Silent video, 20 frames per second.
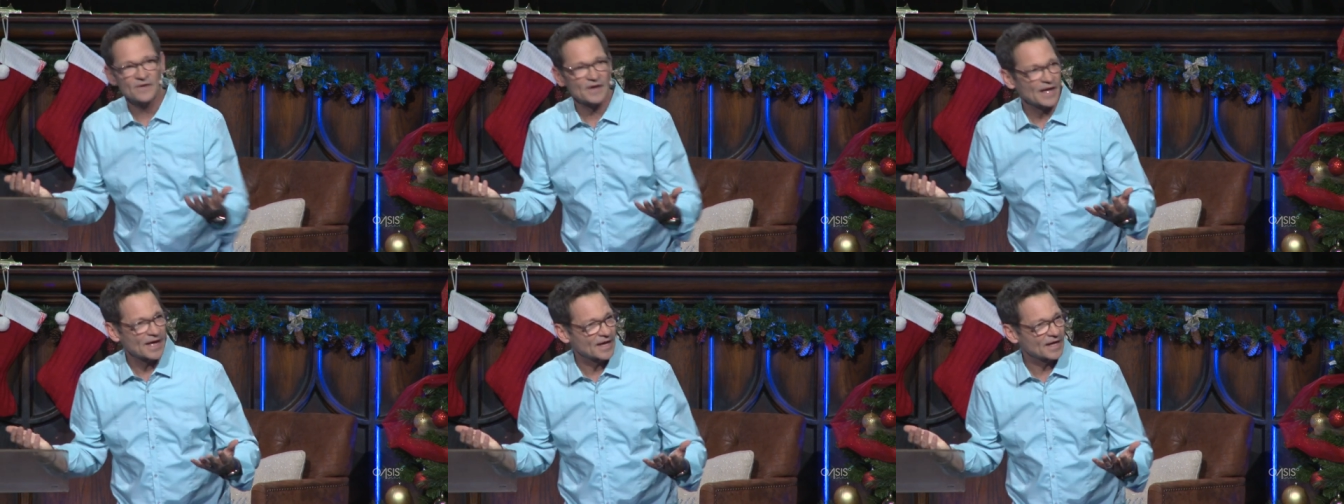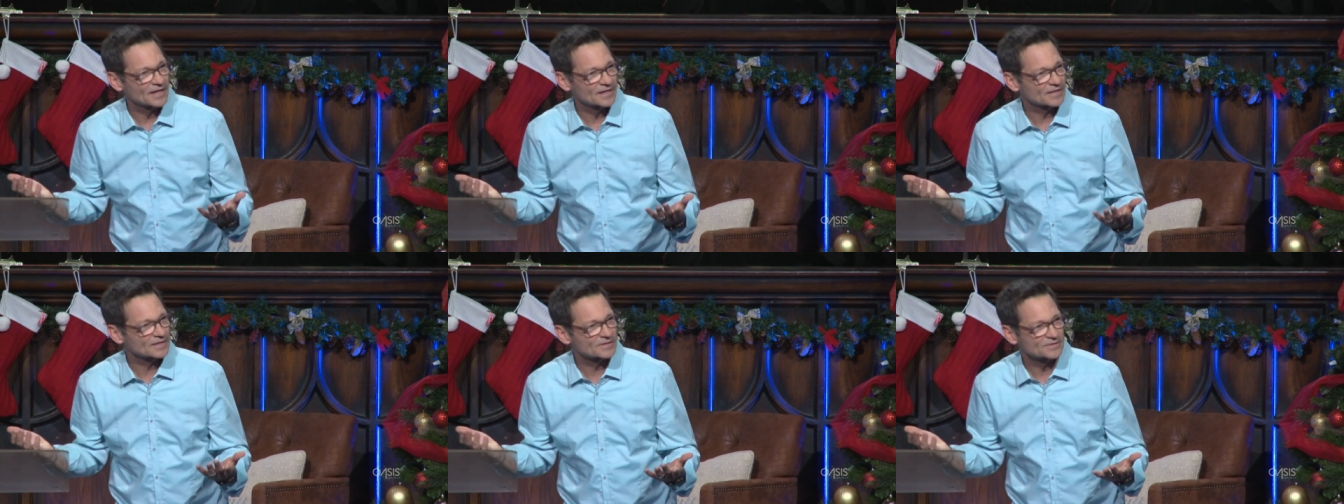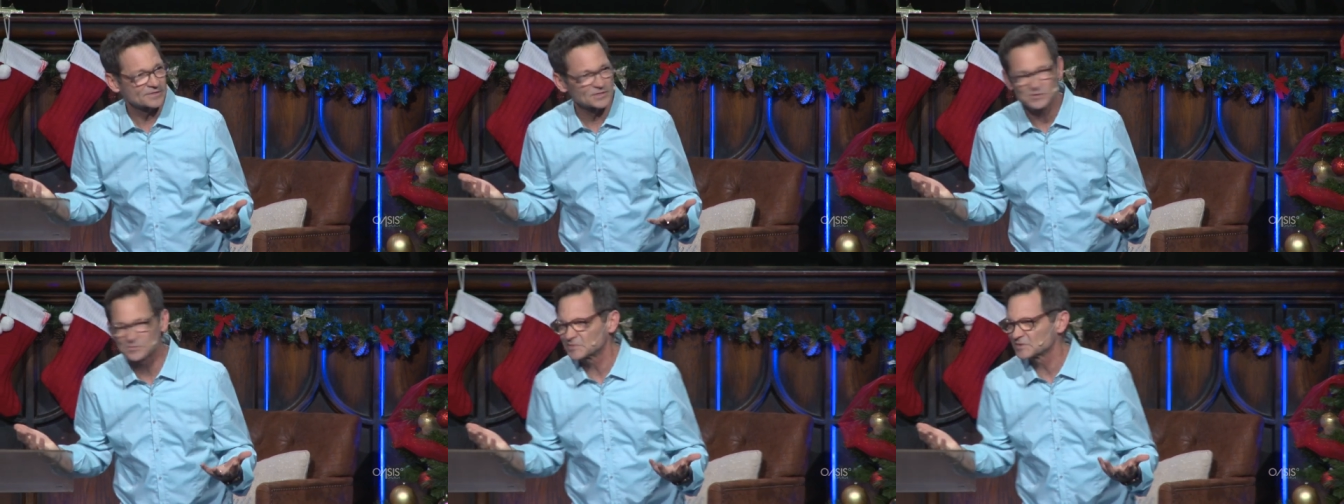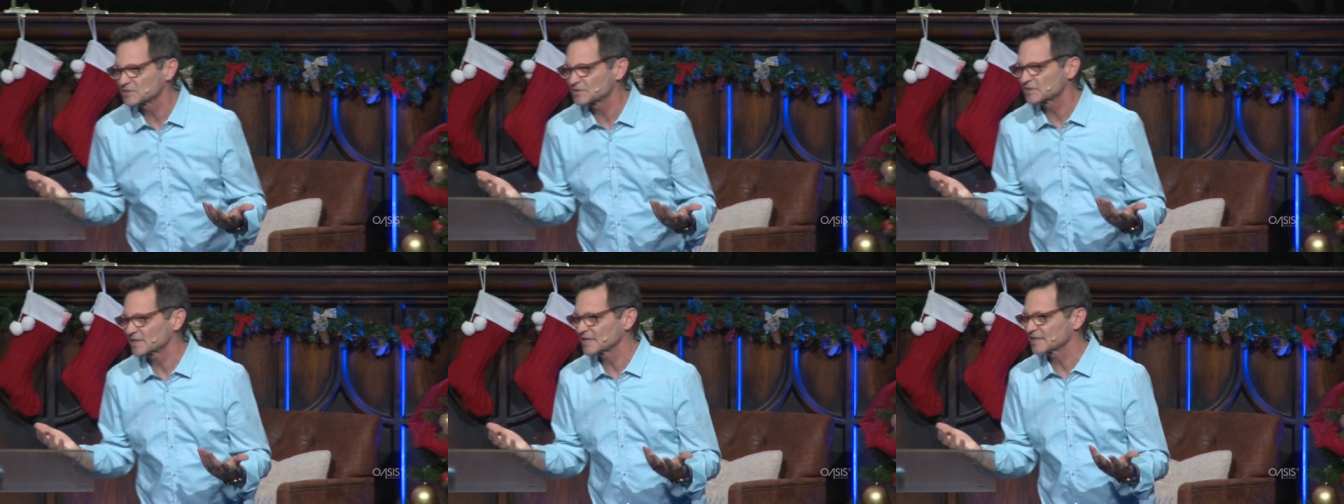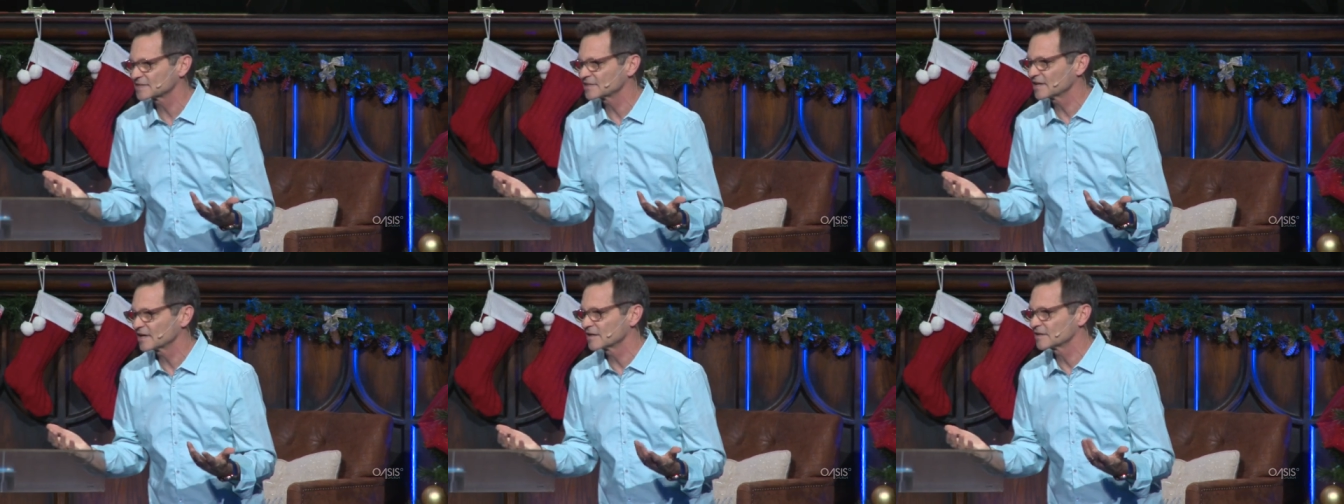had a Christmas
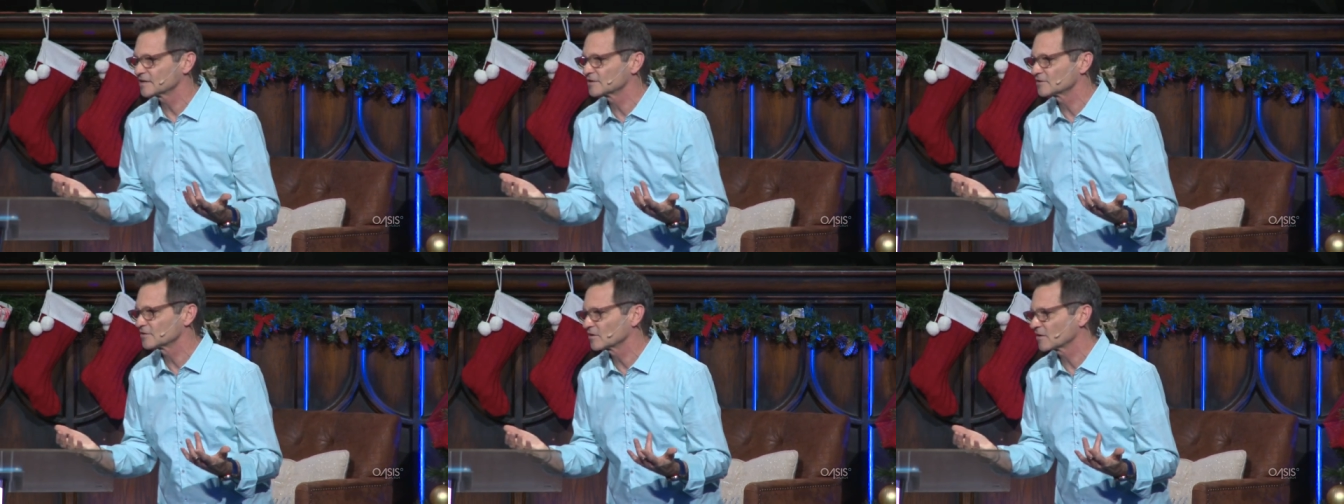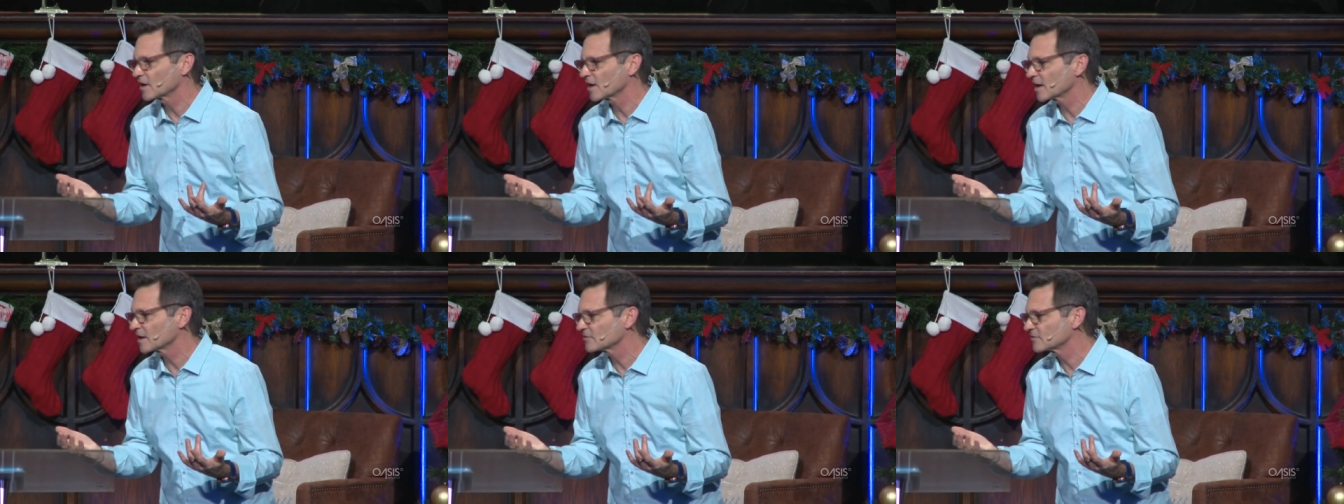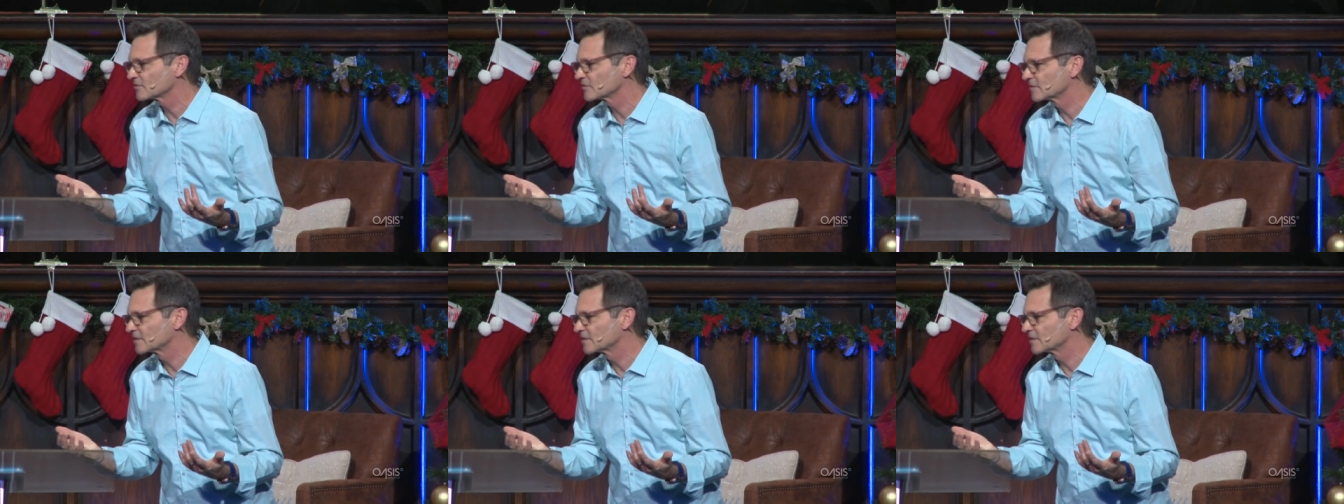like that in their life.